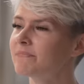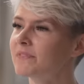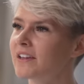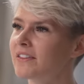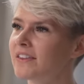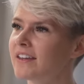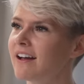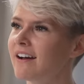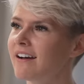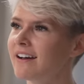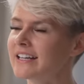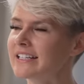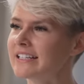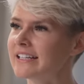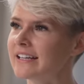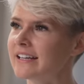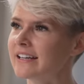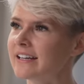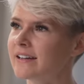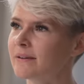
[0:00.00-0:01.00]
And the
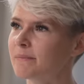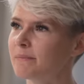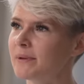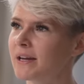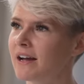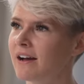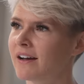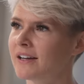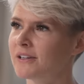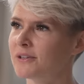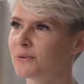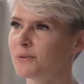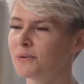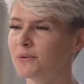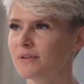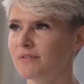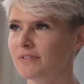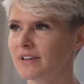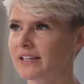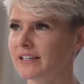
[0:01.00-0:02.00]
idea behind
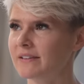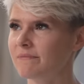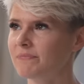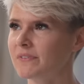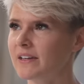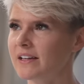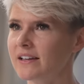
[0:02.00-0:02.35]
all of it